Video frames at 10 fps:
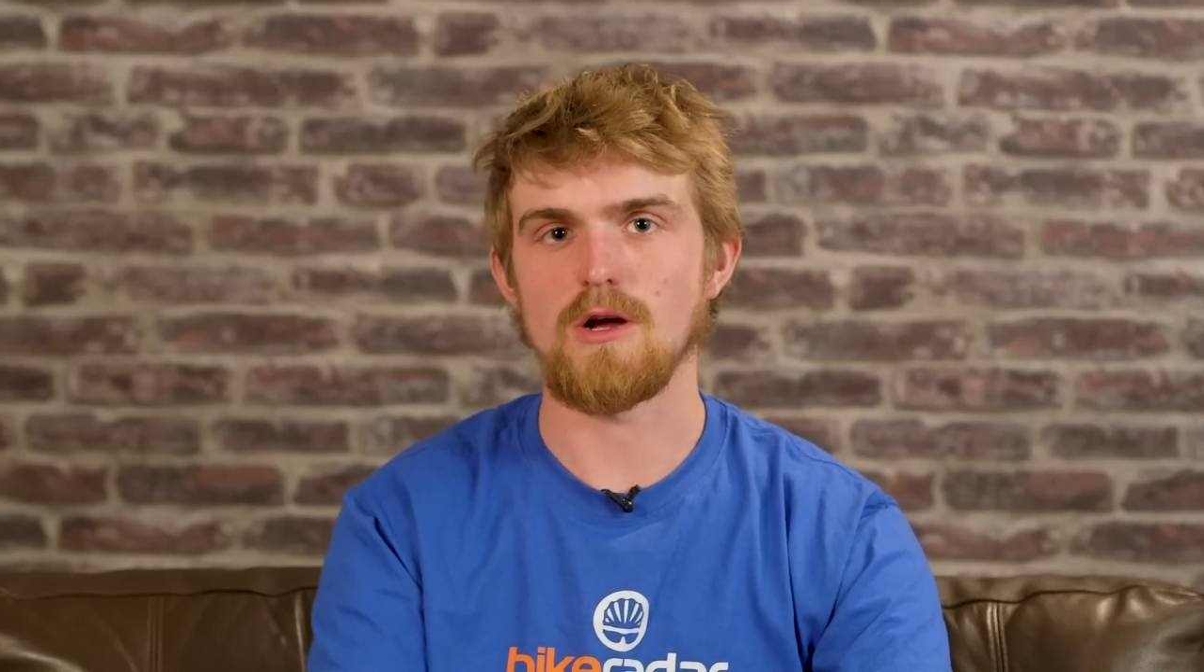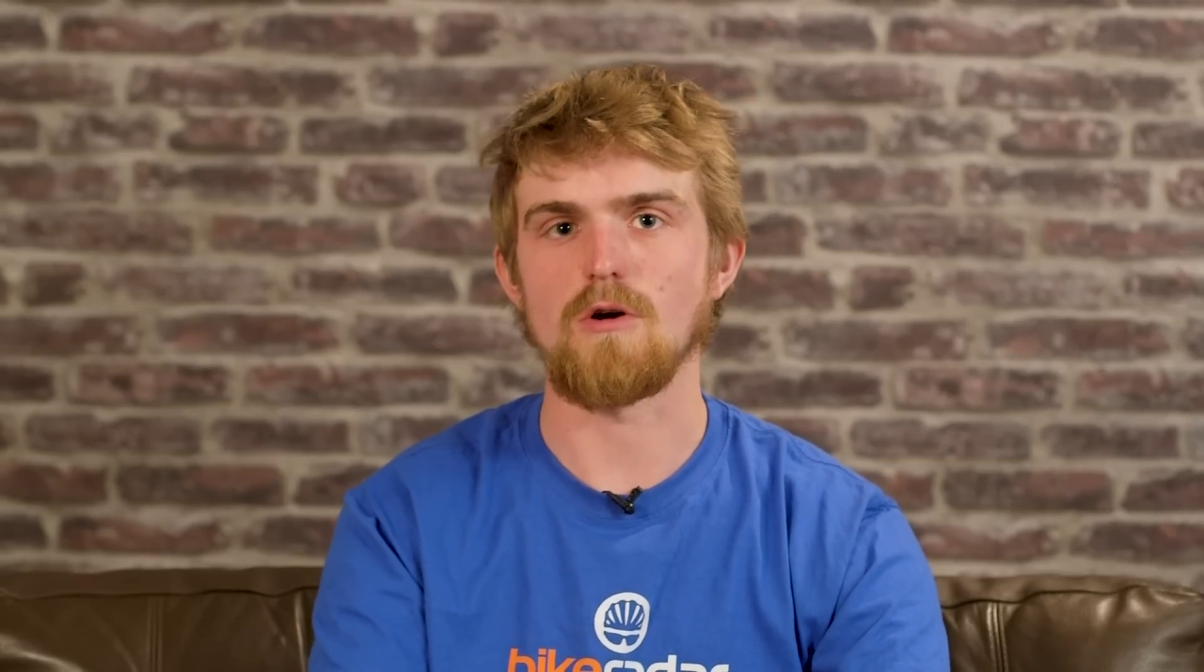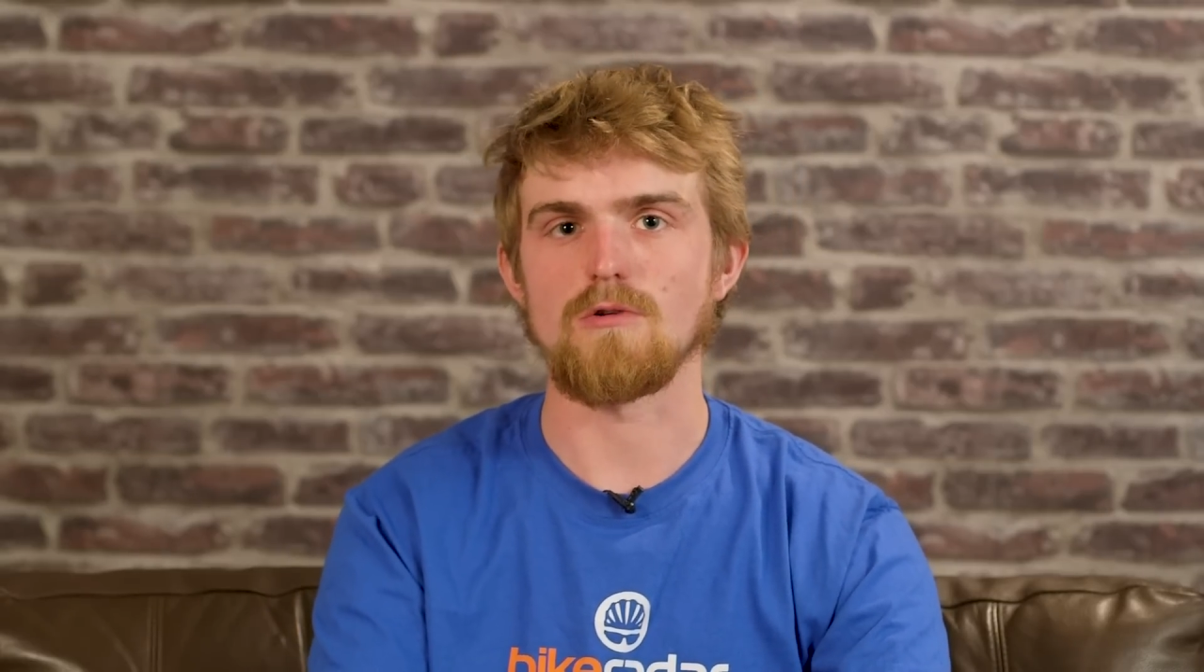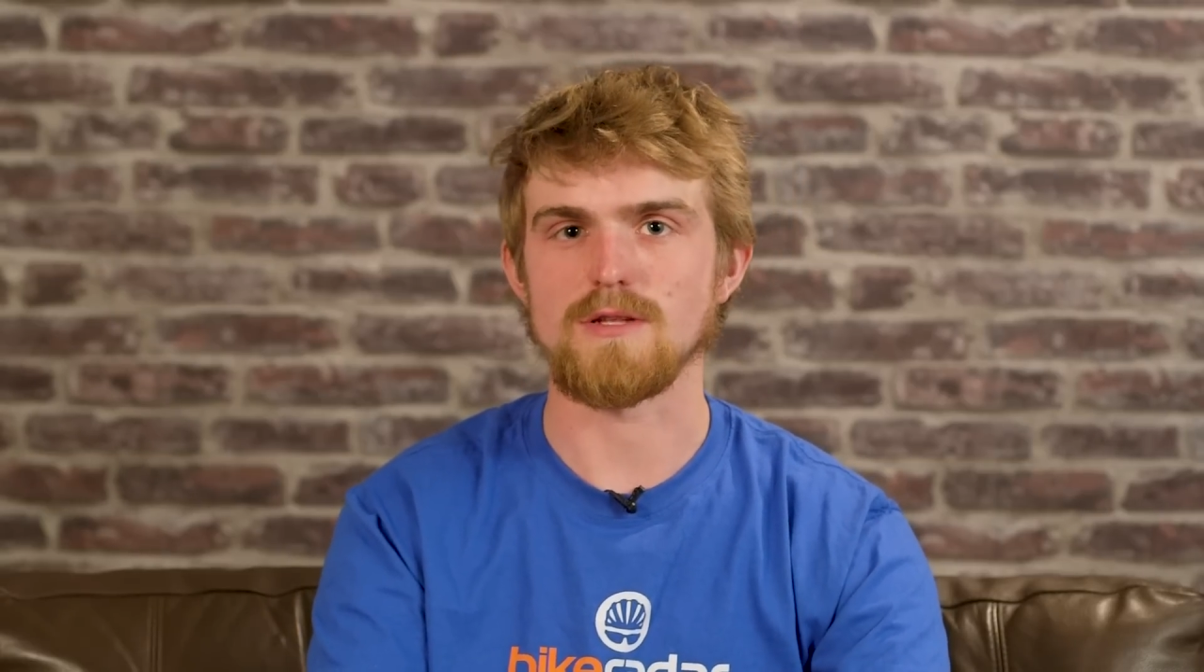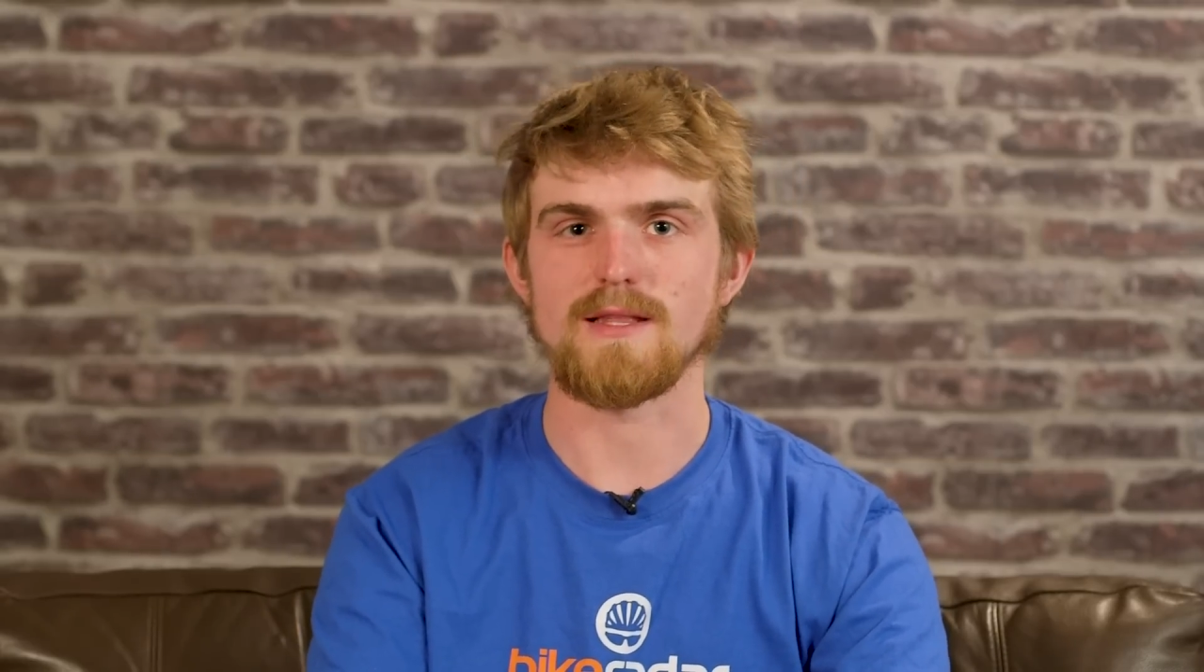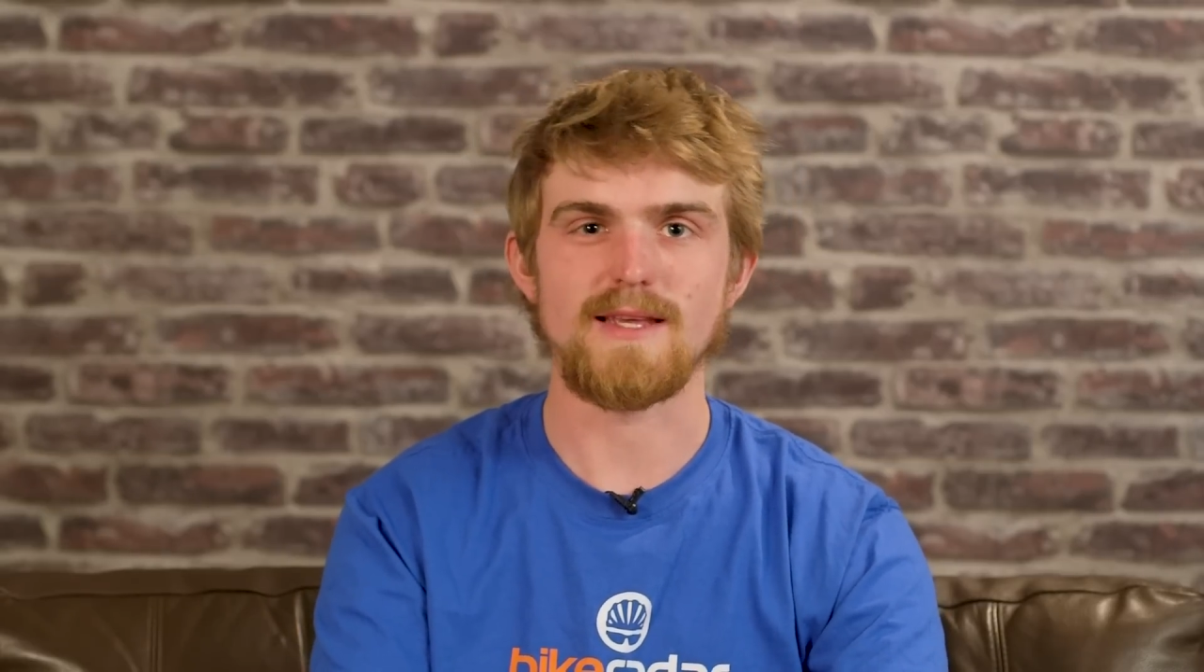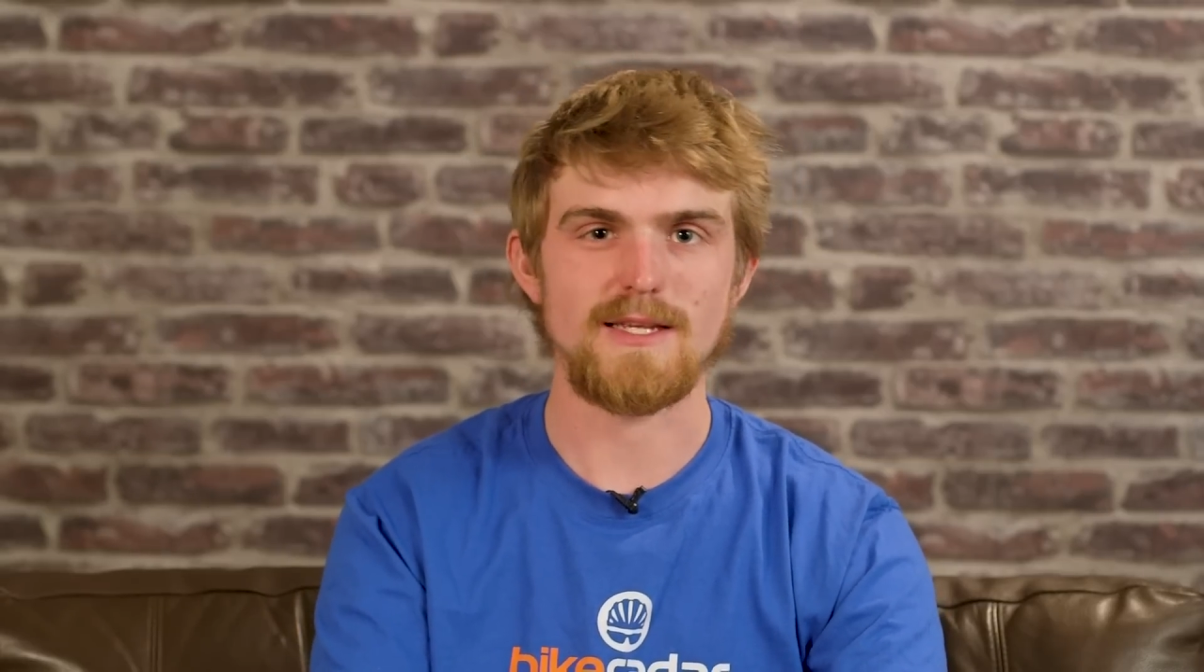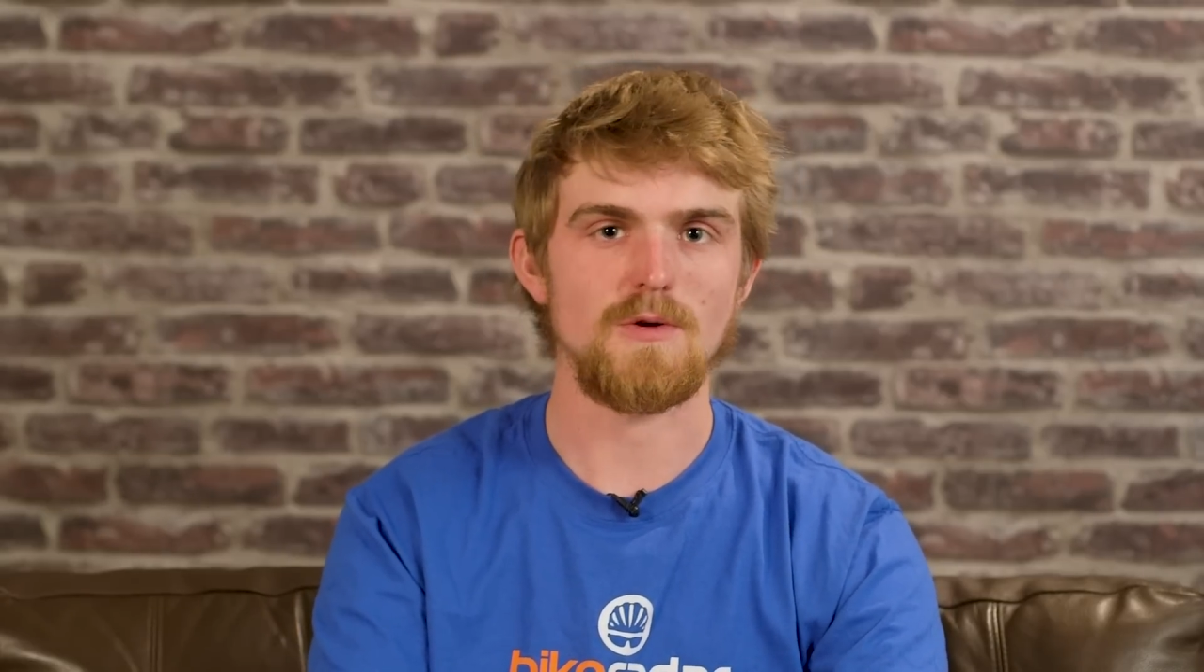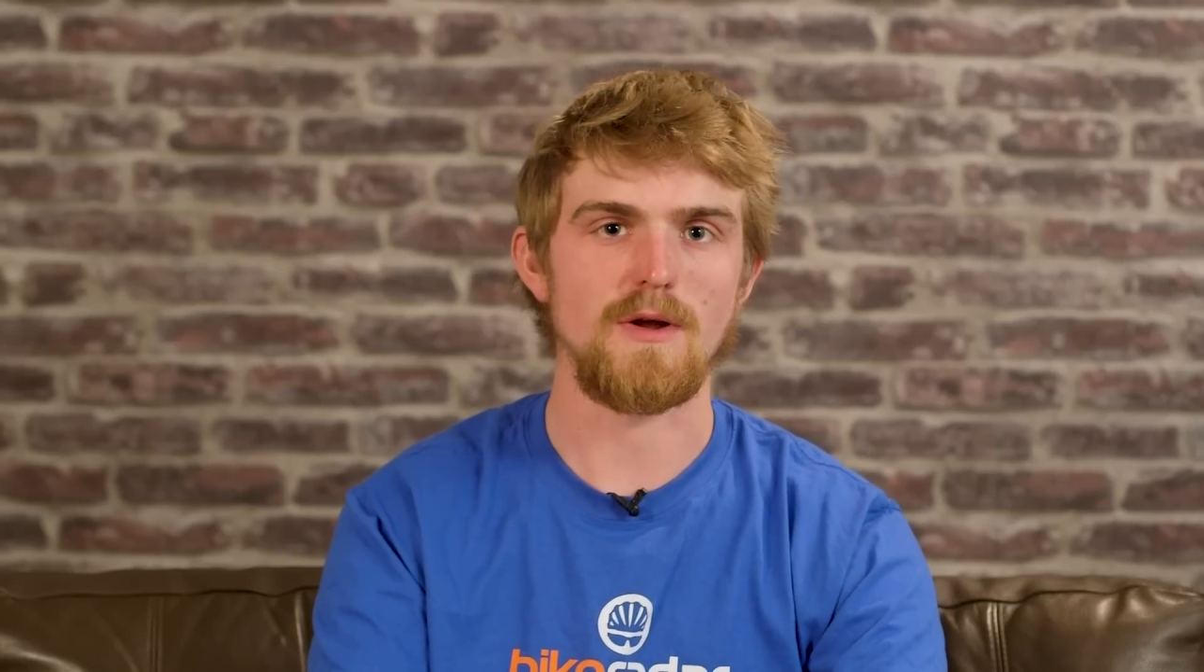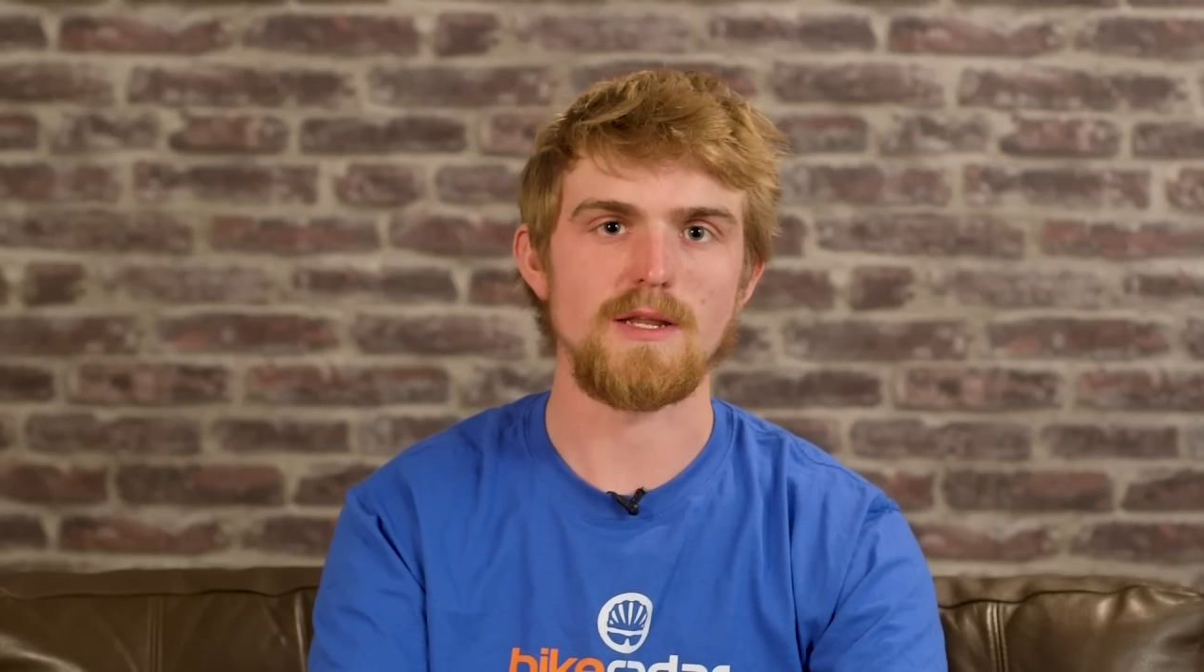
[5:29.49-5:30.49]
hold at
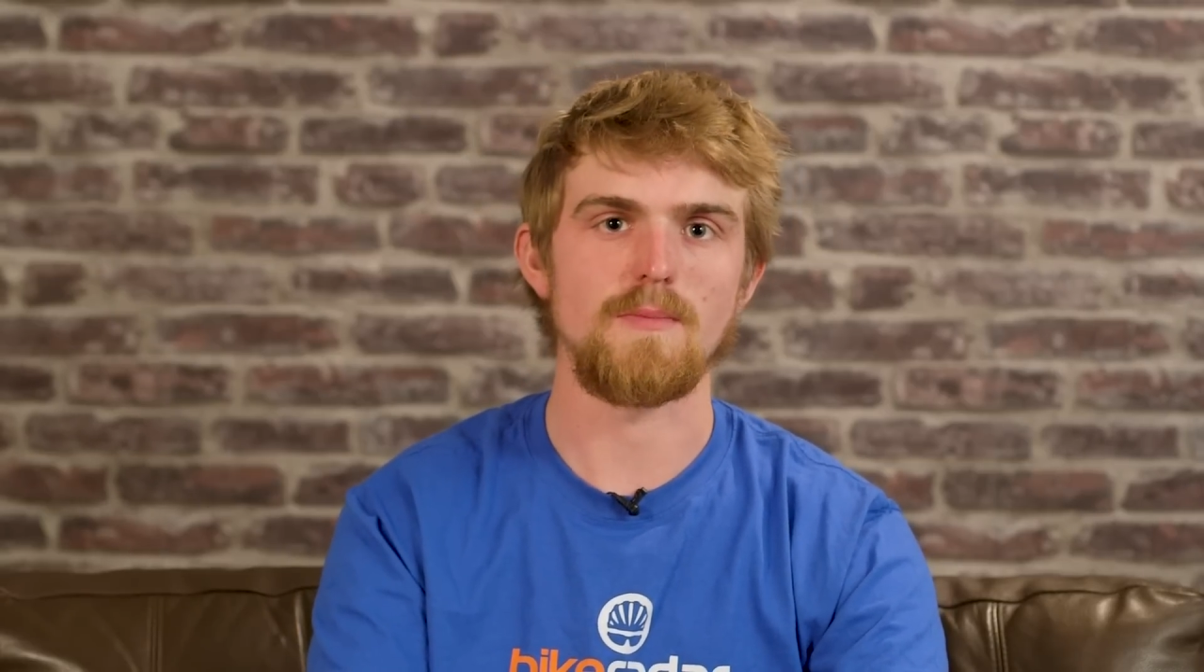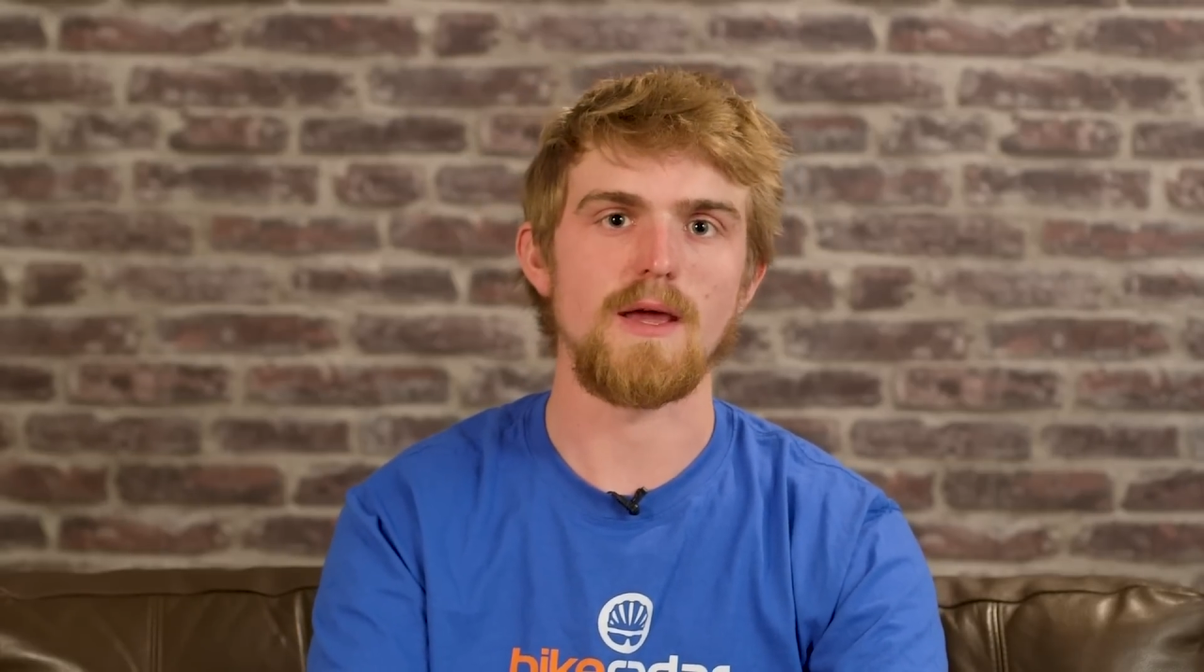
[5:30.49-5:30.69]
least 20